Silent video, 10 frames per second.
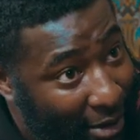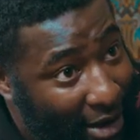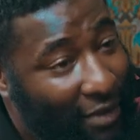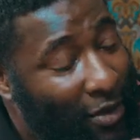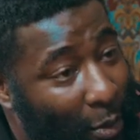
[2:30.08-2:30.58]

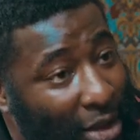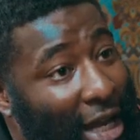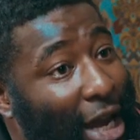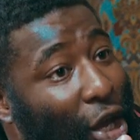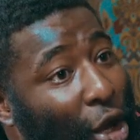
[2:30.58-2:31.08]
out, everyone was
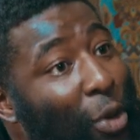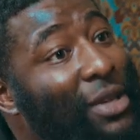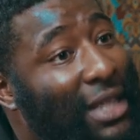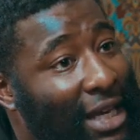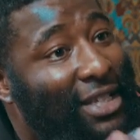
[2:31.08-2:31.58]
like,
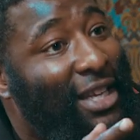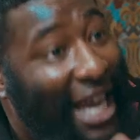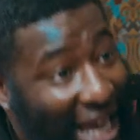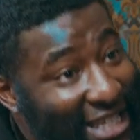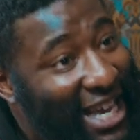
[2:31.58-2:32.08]
who's this
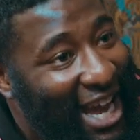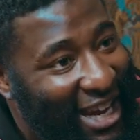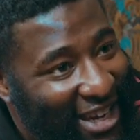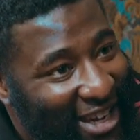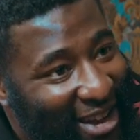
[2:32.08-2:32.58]
geezer